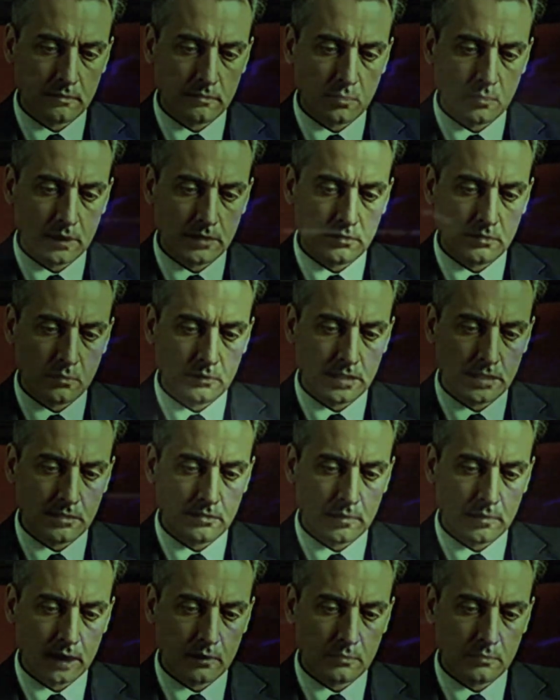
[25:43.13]
West was
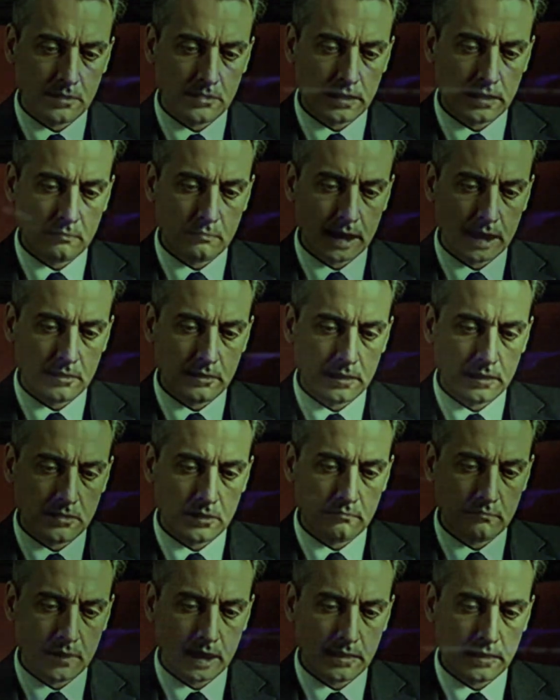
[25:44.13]
experimenting madly
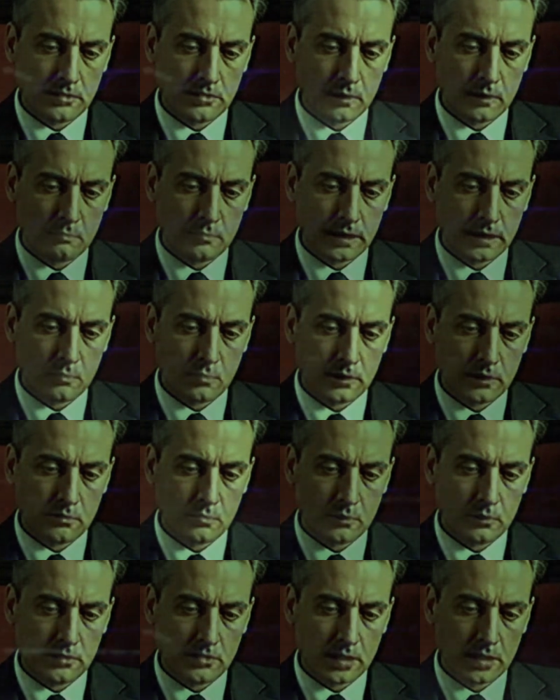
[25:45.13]
to find something
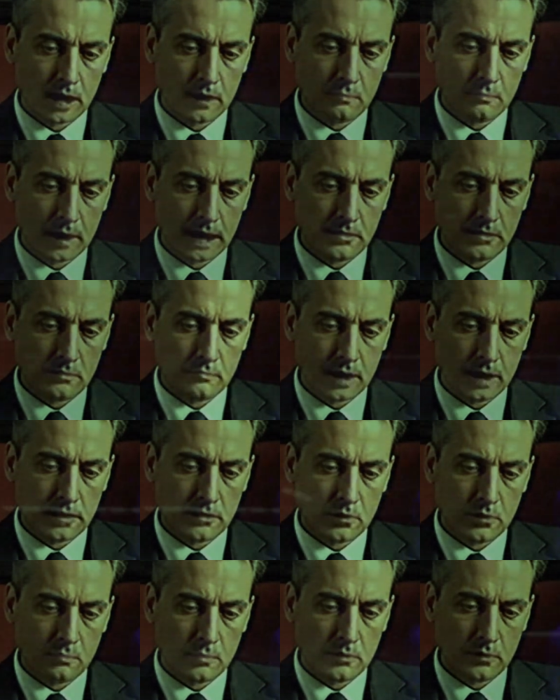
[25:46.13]
which would start man's
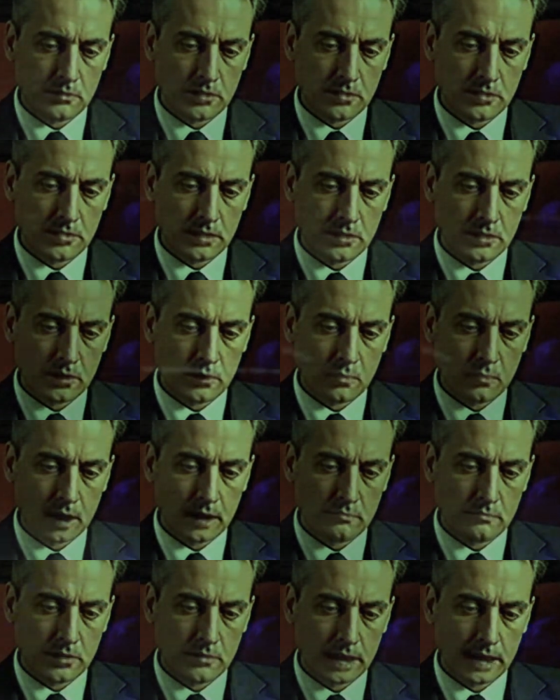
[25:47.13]
vital motions anew
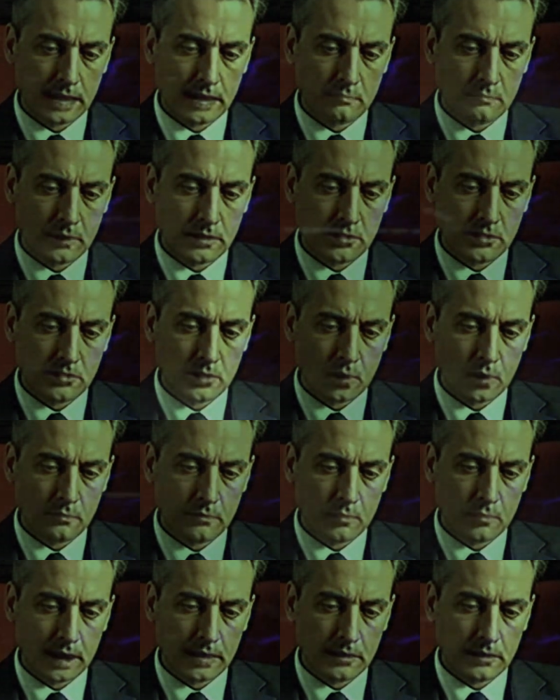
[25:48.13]
after they had been
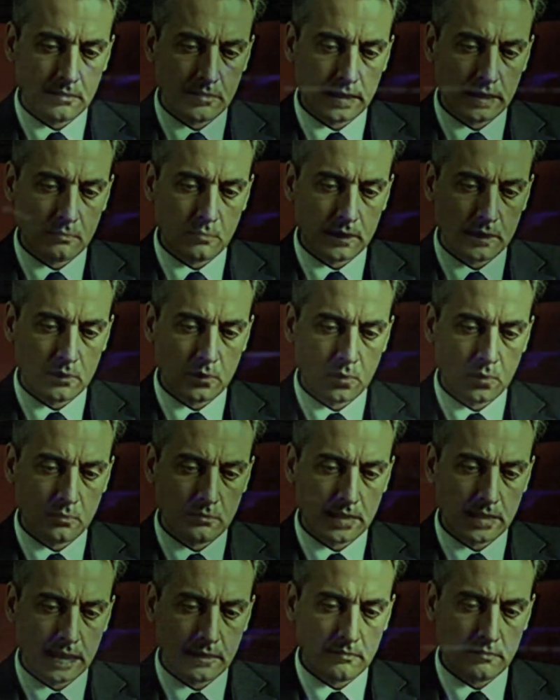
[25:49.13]
stopped by the thing we
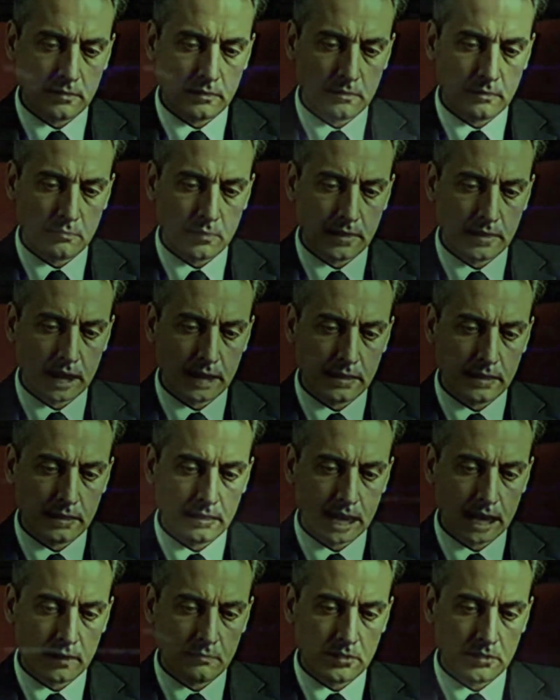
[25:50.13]
call death, but had
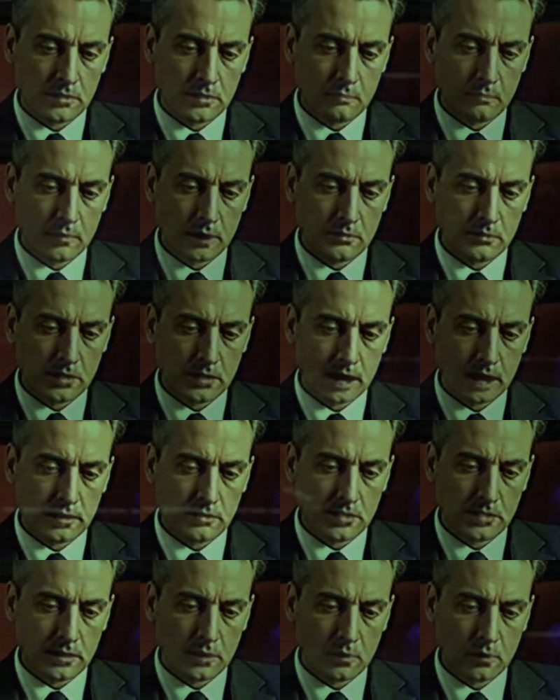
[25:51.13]
encountered the most
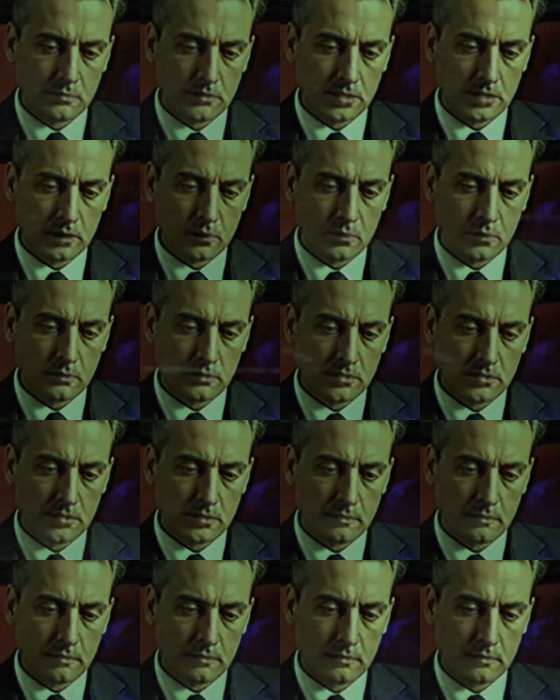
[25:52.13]
ghastly obstacles.